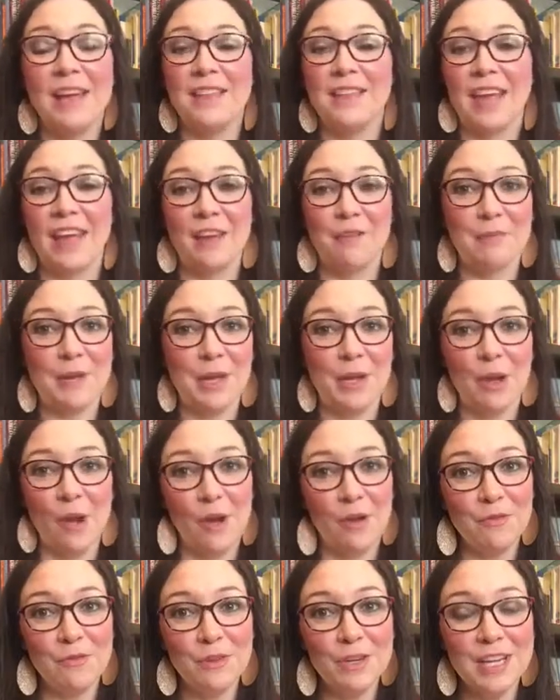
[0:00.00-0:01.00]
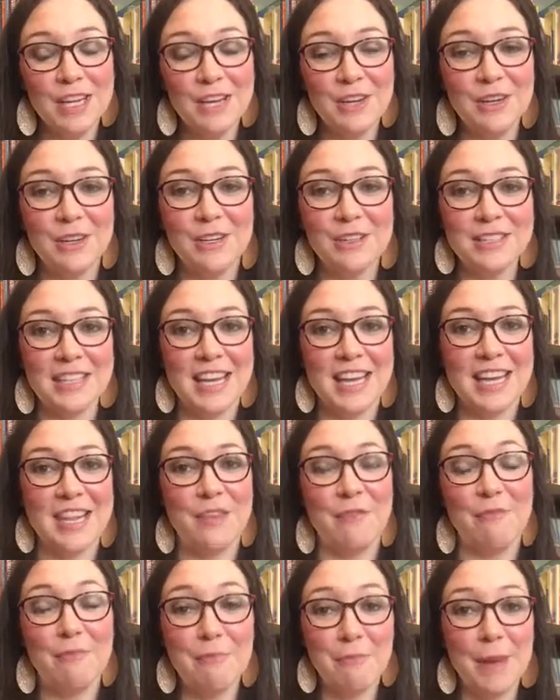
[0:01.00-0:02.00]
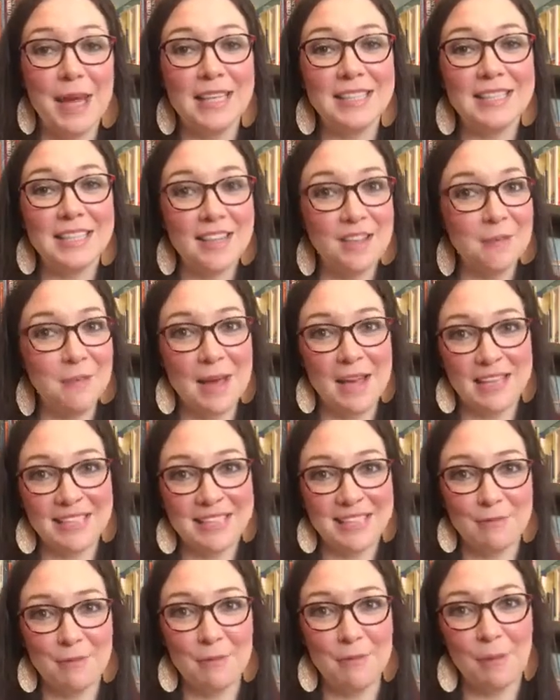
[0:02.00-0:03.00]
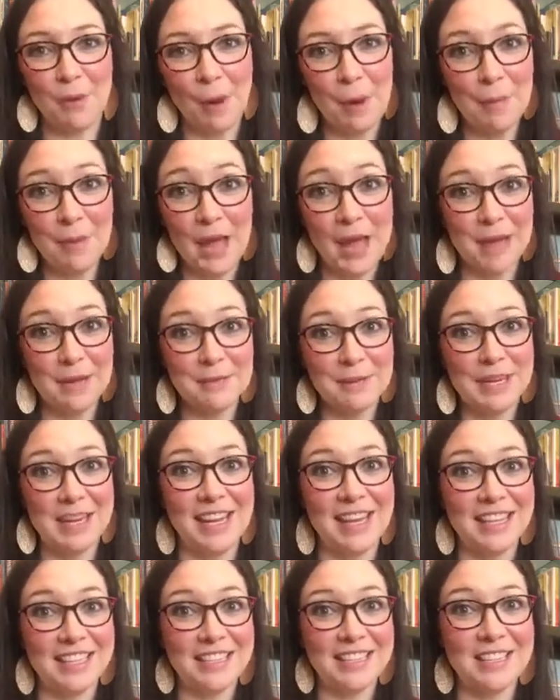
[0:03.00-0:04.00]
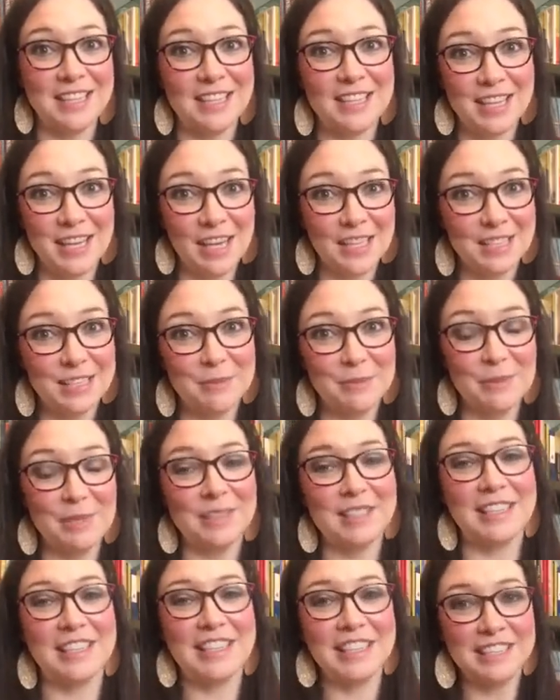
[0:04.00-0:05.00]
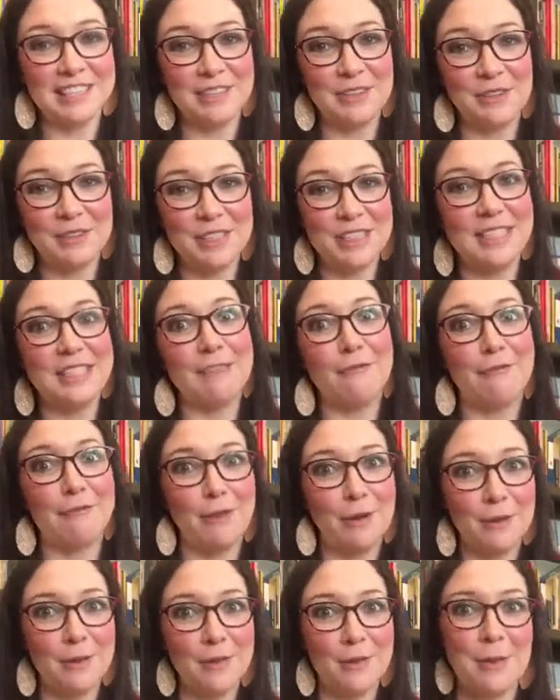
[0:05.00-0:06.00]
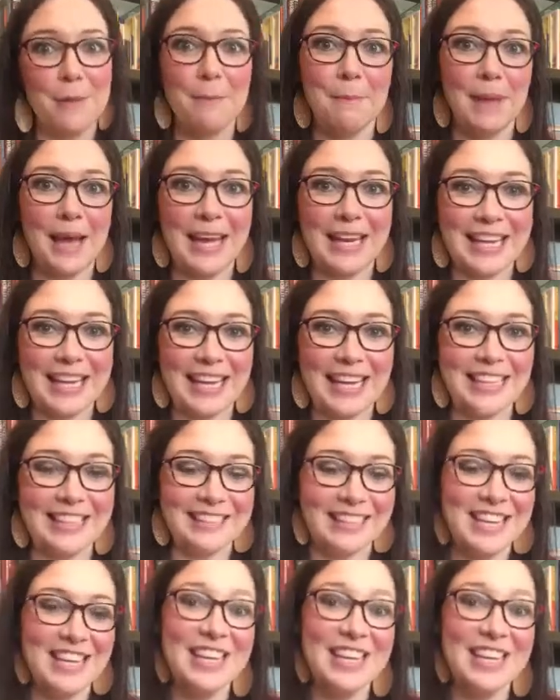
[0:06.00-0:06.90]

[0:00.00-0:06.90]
They have been gone for years and the best of the best have been brought back because the customers and consultants voted them back in.